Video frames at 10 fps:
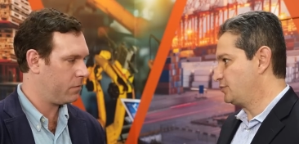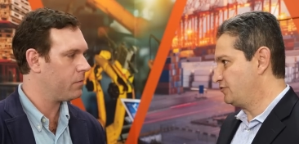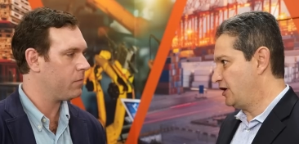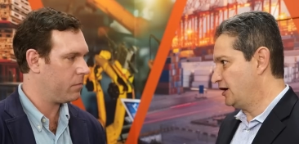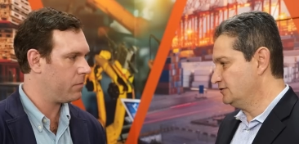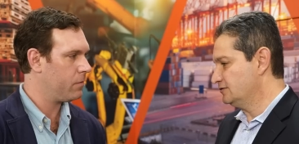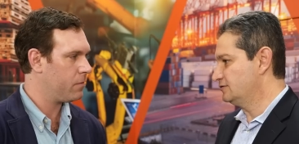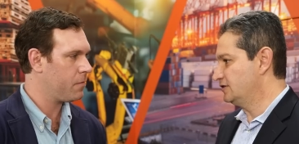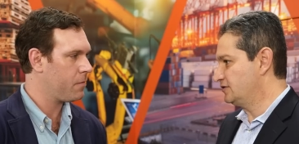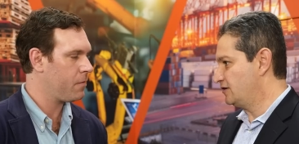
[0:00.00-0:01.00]
Speaker 1: provide.
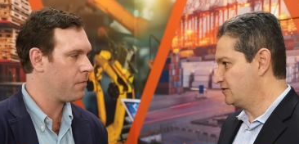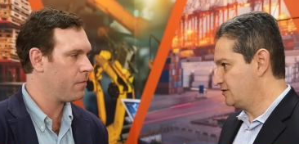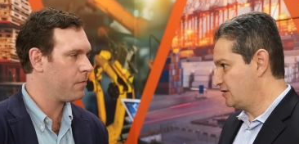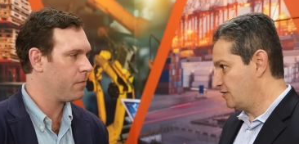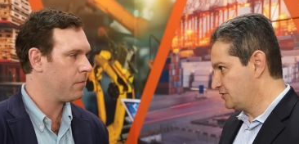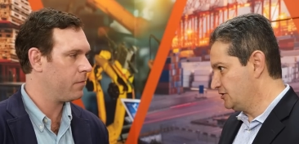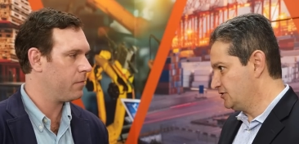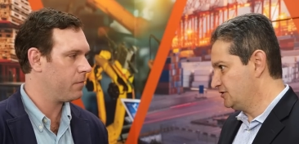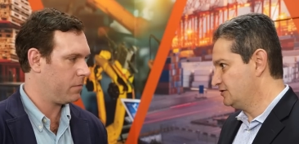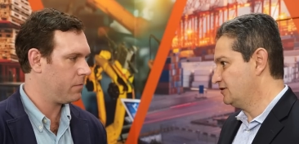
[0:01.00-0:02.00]
These are coverage,
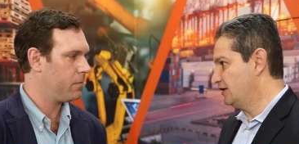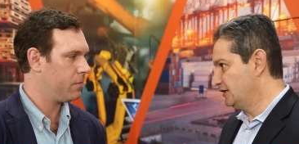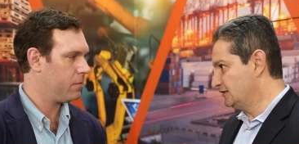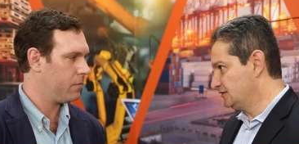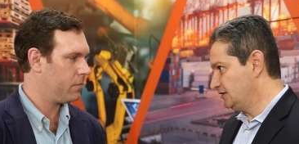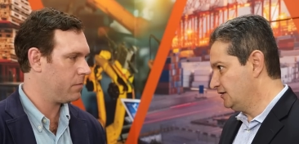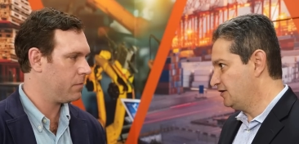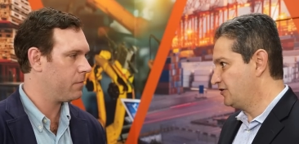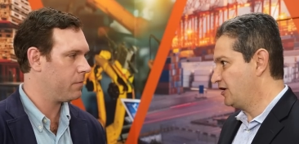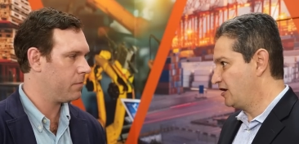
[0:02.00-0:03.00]
latency,
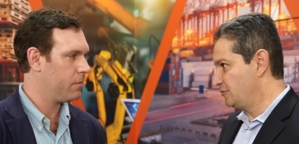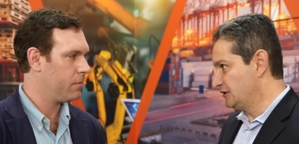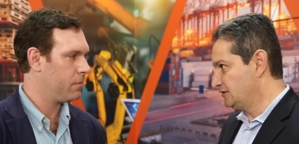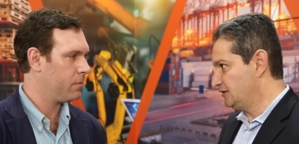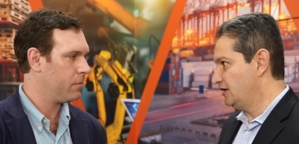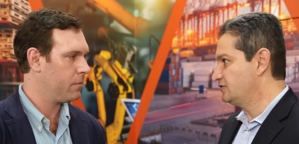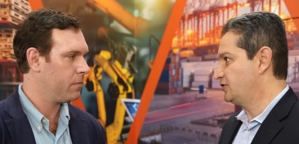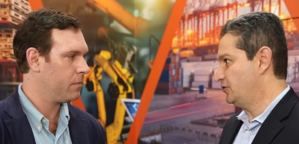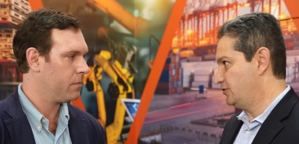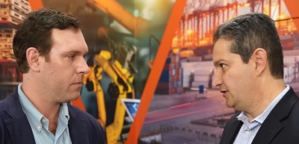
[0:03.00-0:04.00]
reliability, and
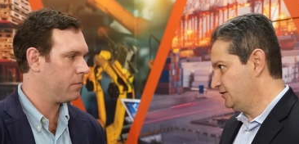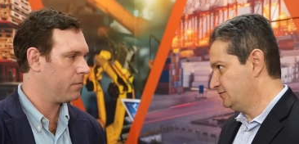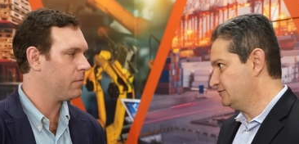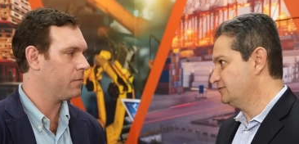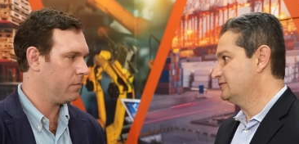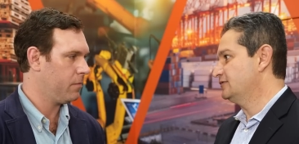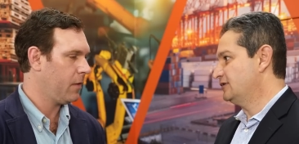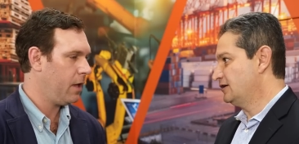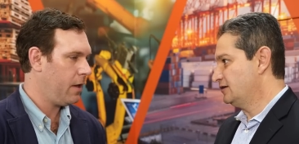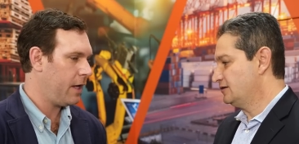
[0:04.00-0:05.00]
security.
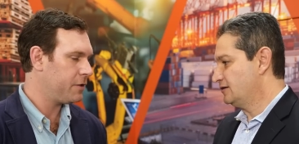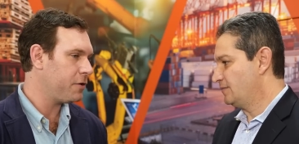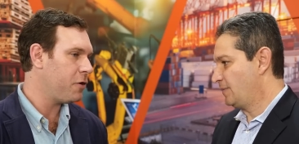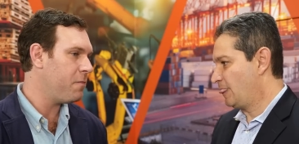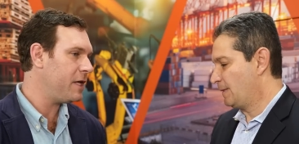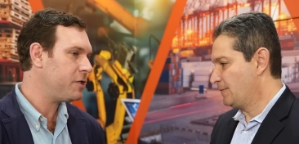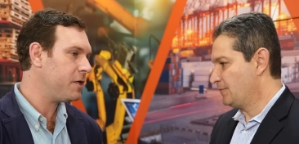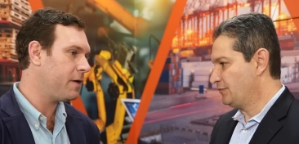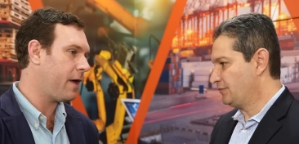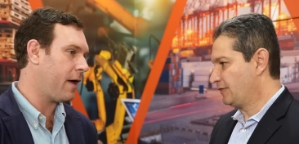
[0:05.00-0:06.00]
And
Speaker 2: so you
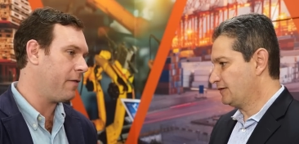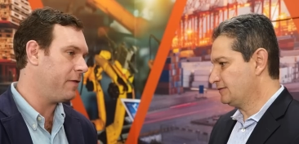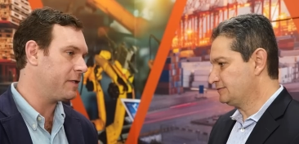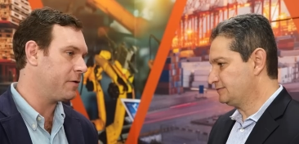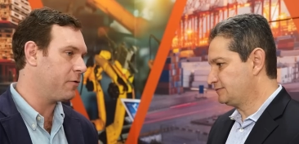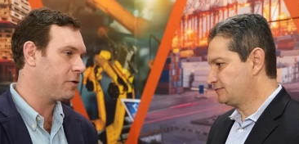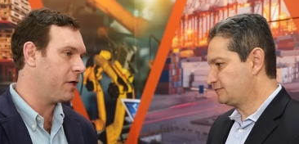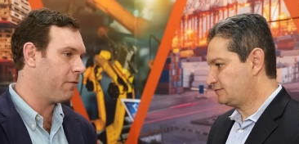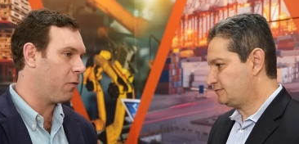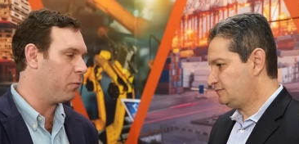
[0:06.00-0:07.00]
mentioned uh, this notion
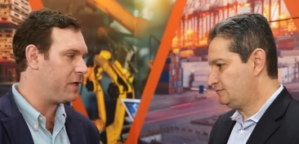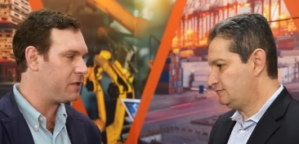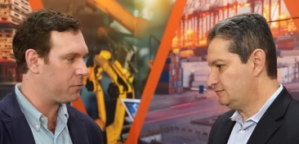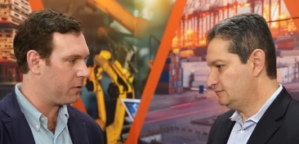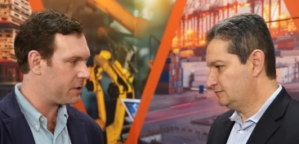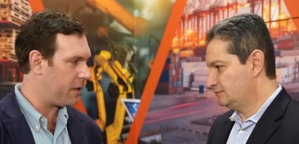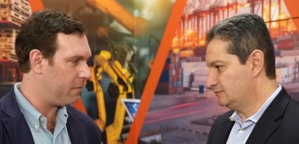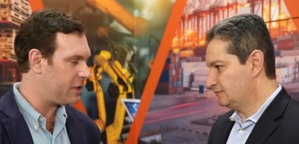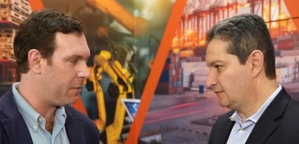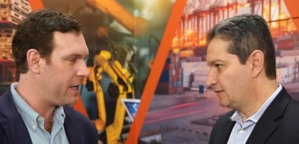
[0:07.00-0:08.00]
of a resource
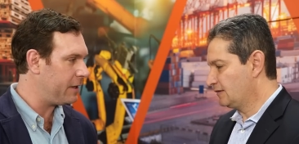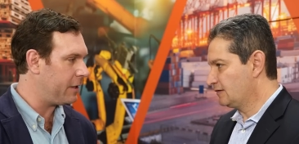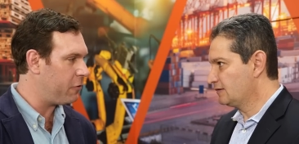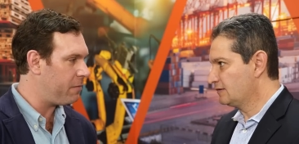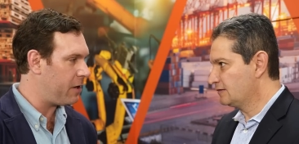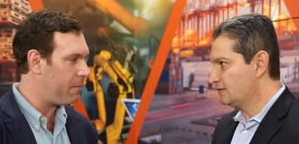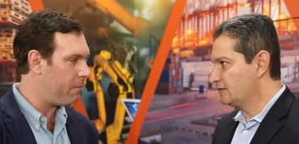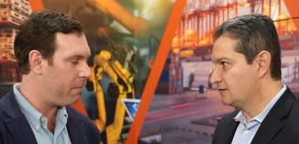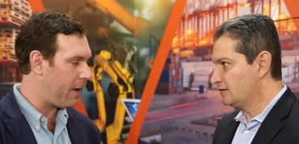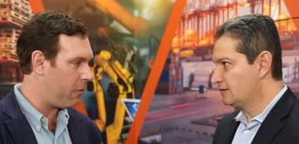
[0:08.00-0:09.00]
hub. Tell me a little bit
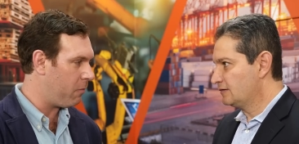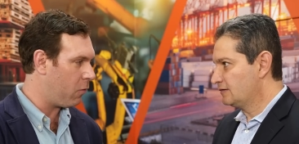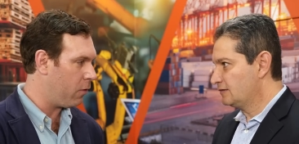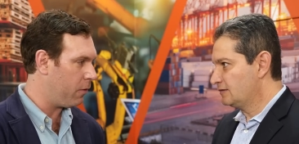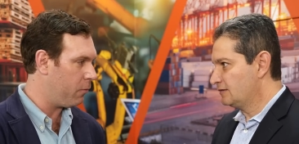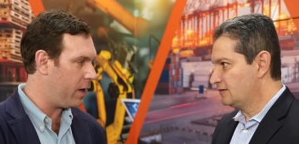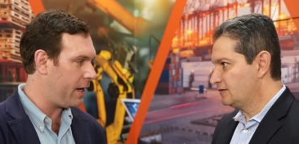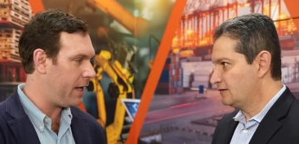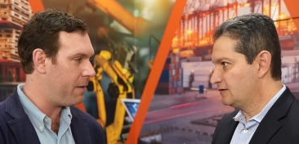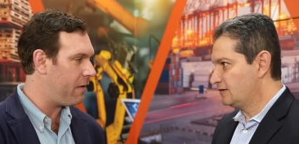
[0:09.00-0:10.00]
about more what
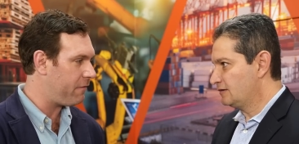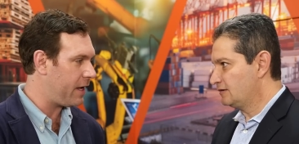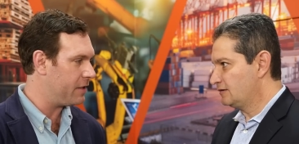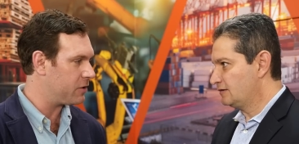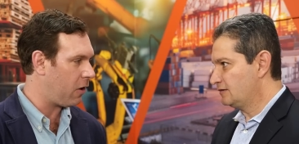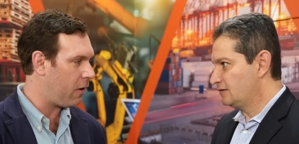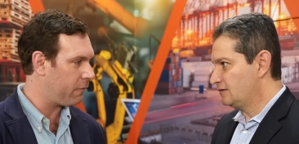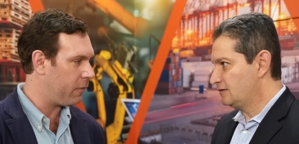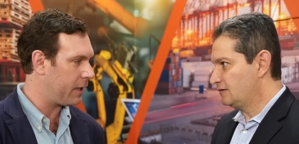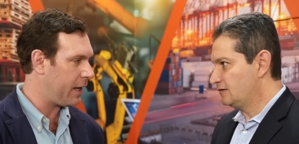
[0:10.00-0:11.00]
MFA is
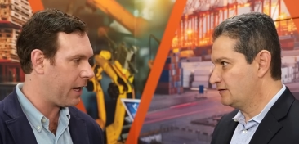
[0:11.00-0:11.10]
offering